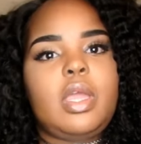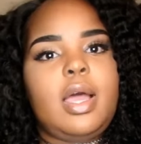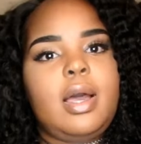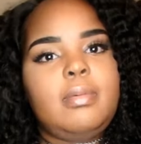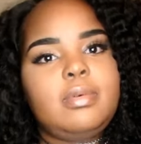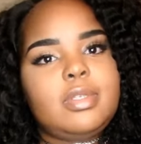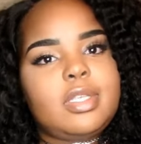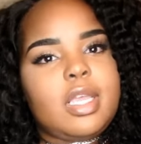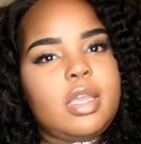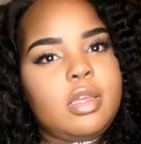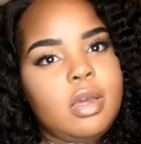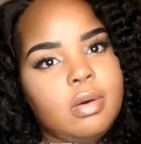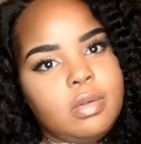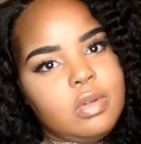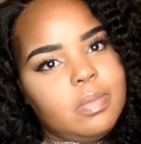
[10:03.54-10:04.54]
I was like,
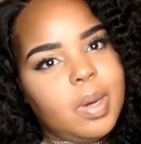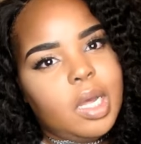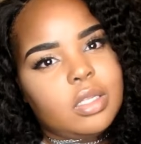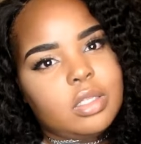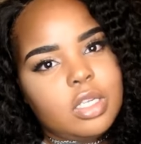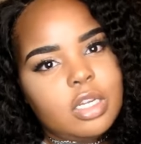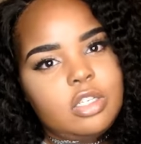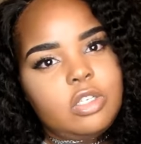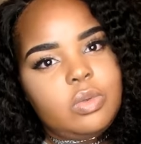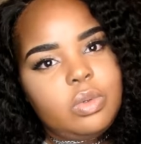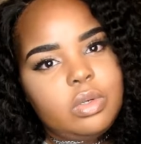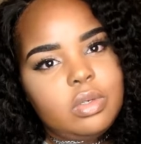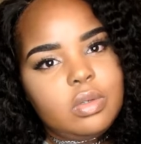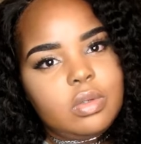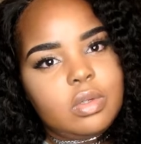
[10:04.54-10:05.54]
yo, you
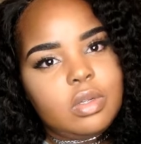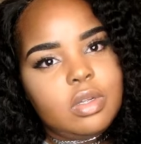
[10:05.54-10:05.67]
bisexual?